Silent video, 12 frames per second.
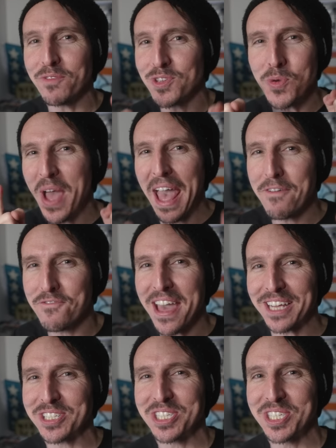of you
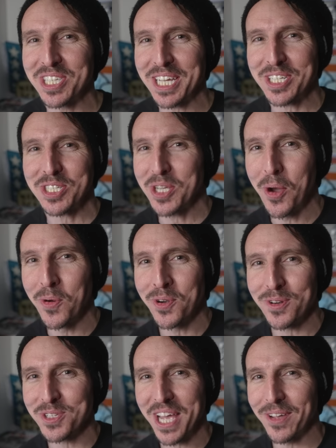FX6
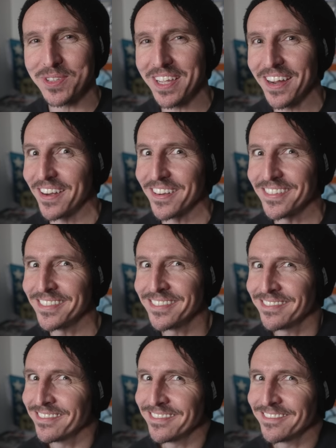owners out there.
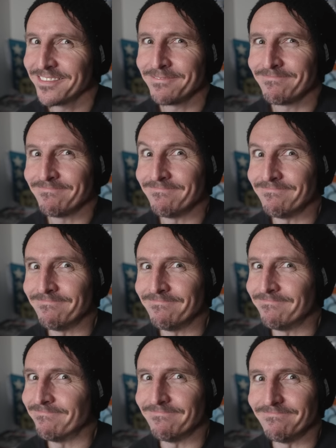
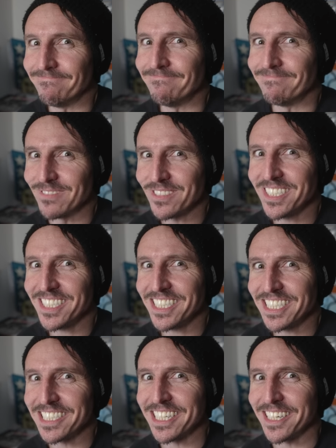Hmm,
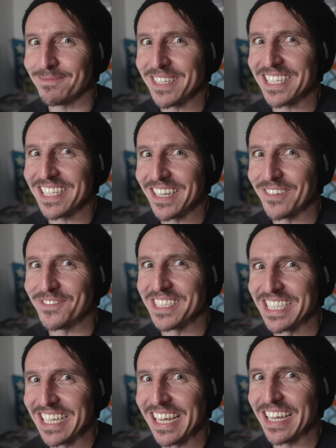really kicking myself in
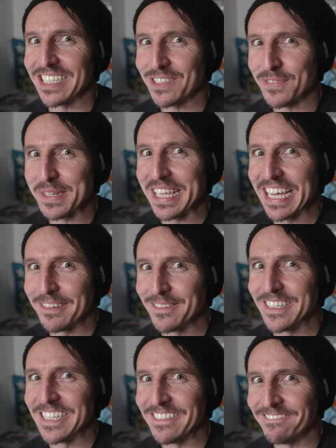the ass for that
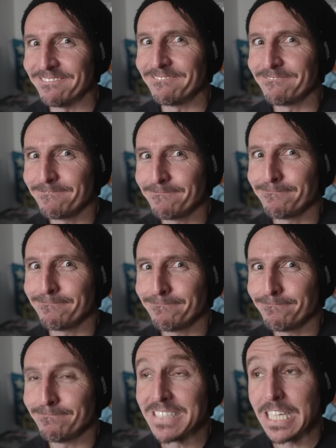one.
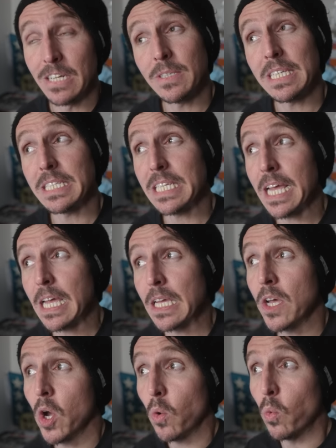You know what they
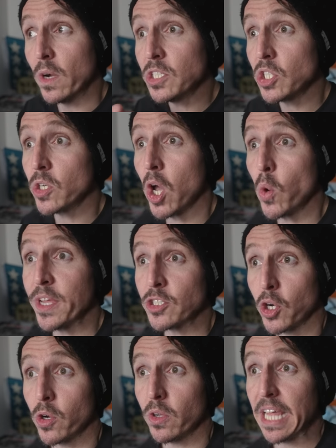say, once you go
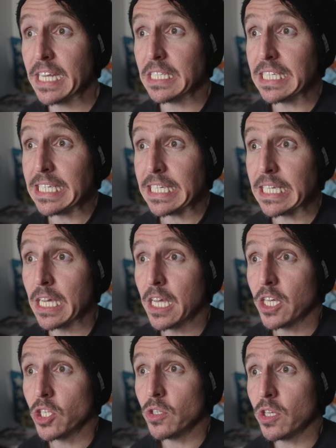internal ND,
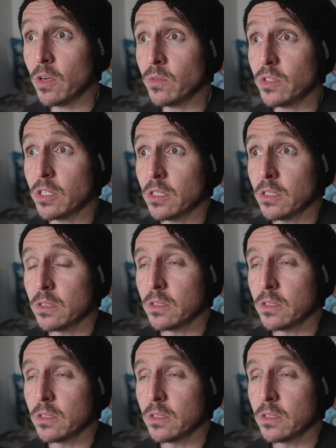you don't